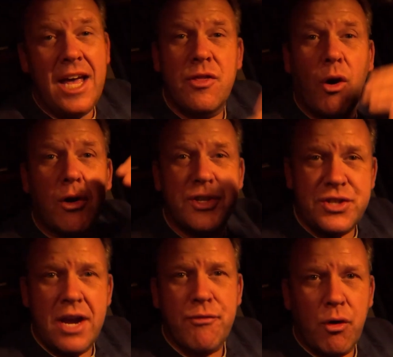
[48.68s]
And there are
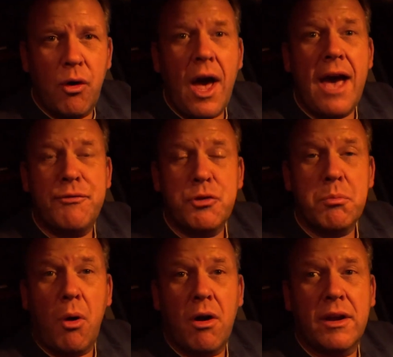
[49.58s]
several
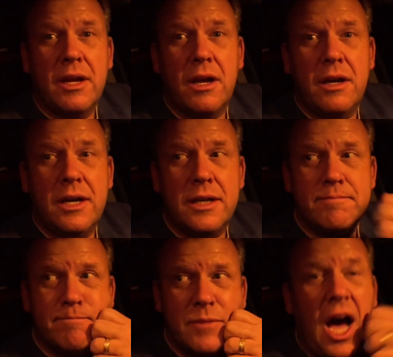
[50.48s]
aftermarket
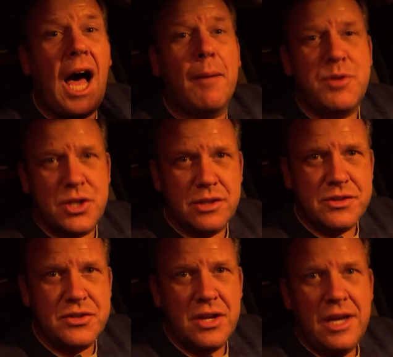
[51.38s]

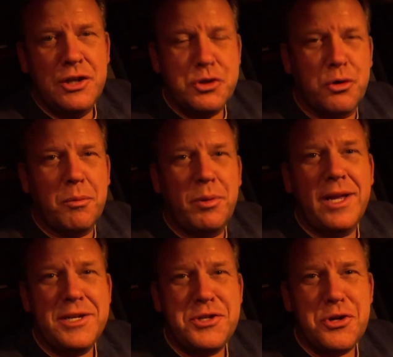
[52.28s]
options to
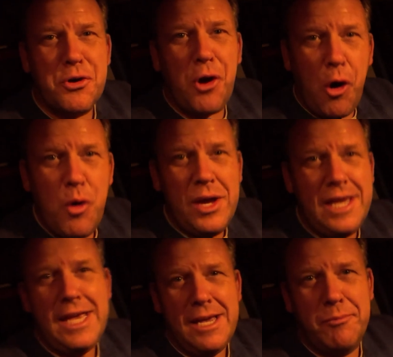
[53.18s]
replace your
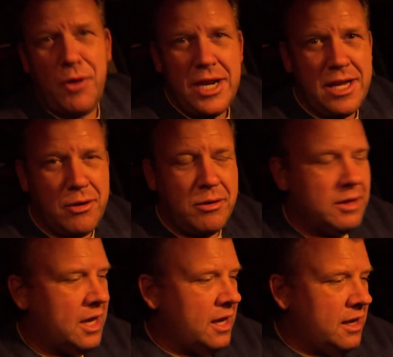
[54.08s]
OEM radio.
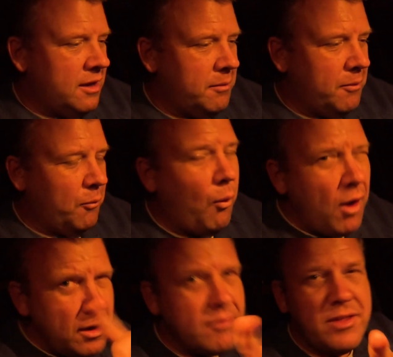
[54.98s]

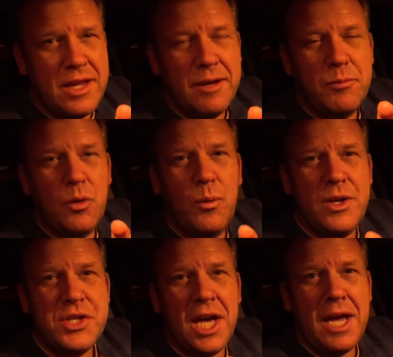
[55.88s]
One of them,
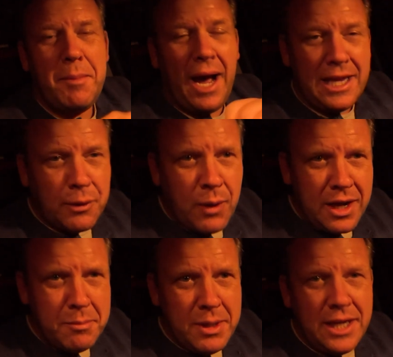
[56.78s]
which came highly
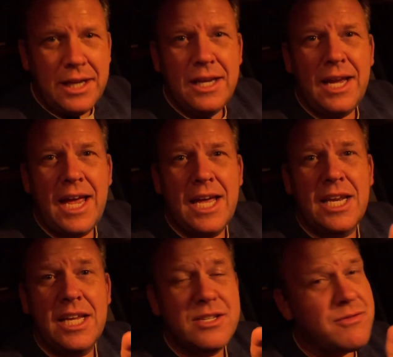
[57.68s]
recommended
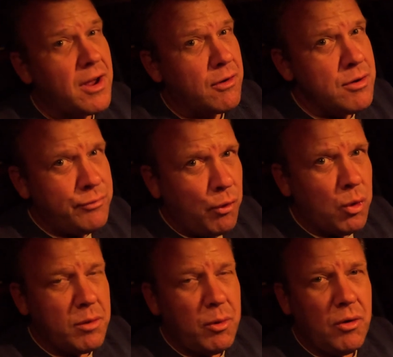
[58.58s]
and is very
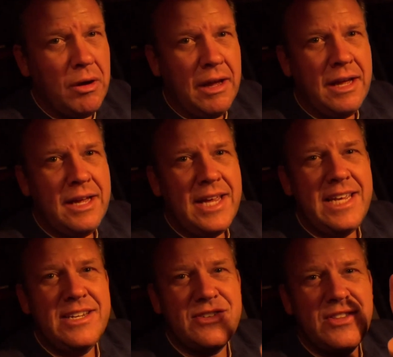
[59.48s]
affordable,
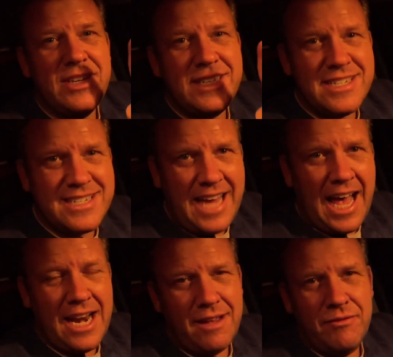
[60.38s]
is the
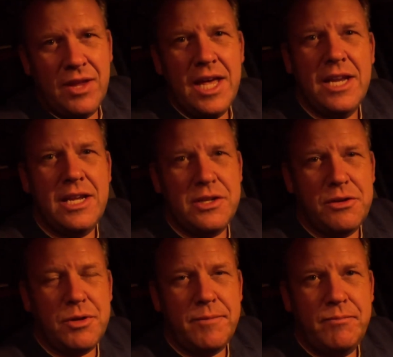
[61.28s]
Decida head-end
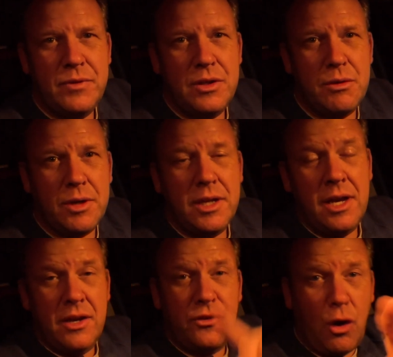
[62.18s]
unit.
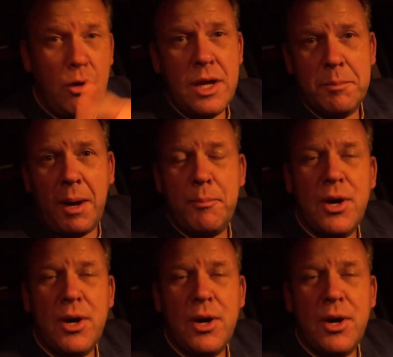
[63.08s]
So in my